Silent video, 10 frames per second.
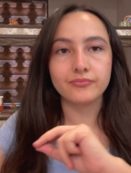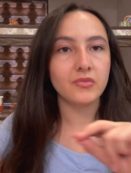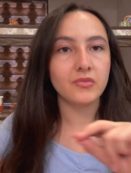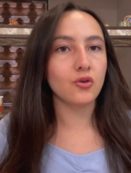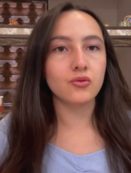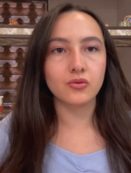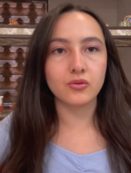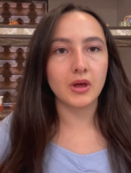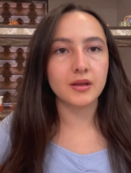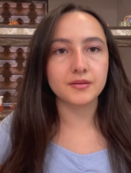don't do
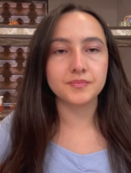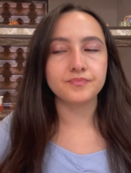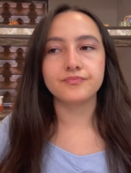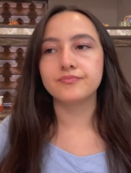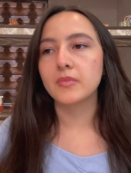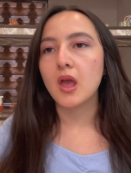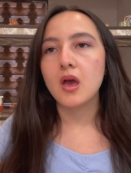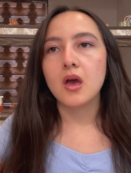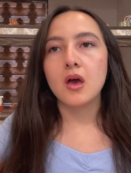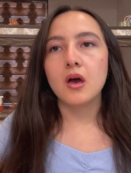that.
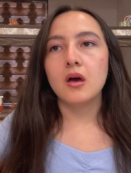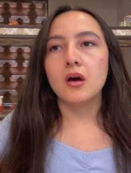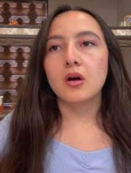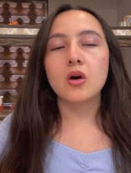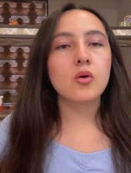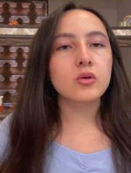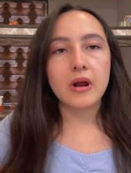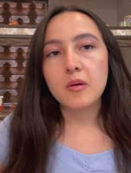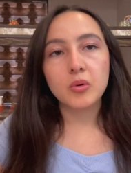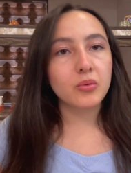Go
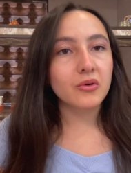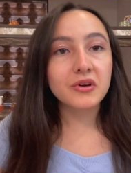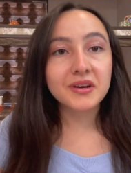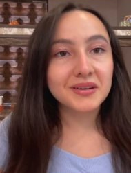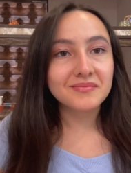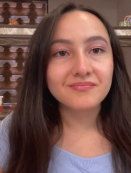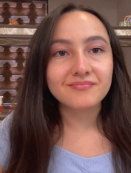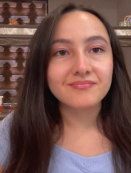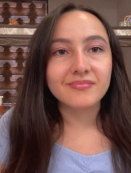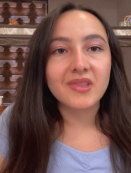grab a book,
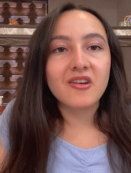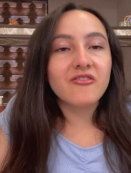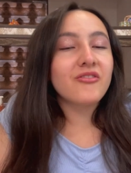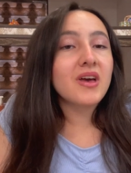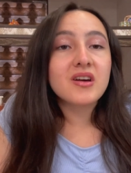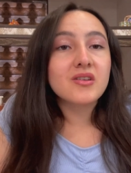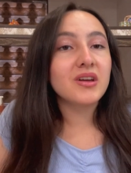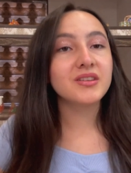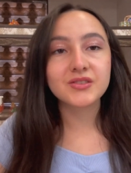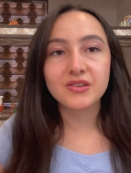a very
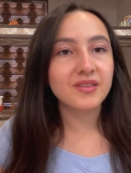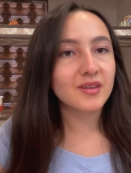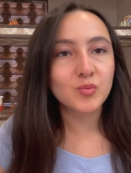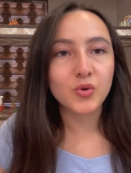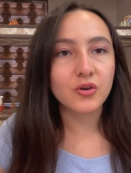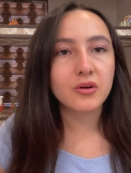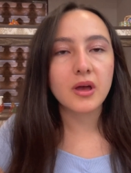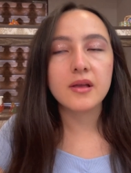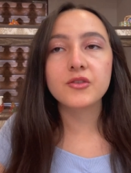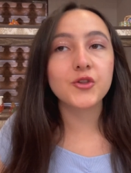interesting book,
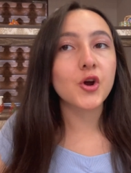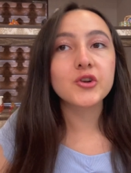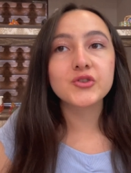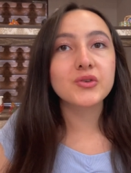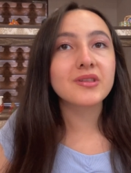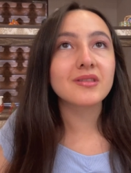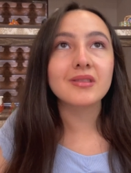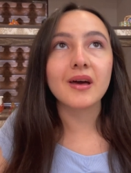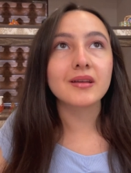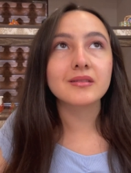and start reading
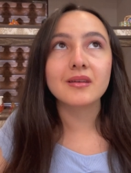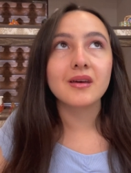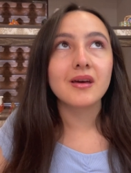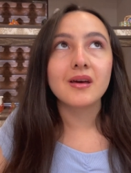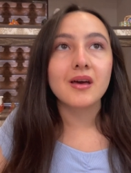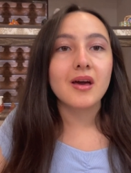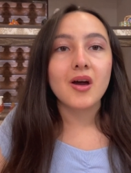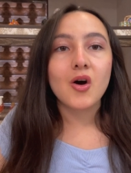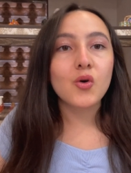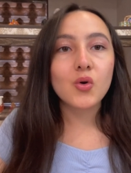that.
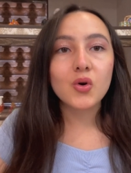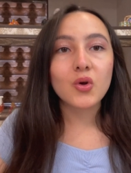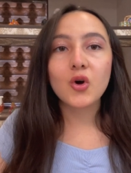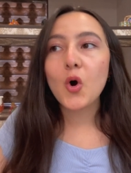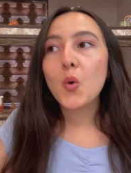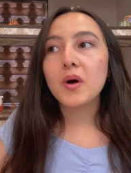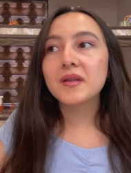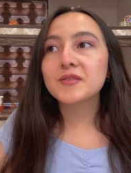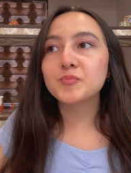Or go and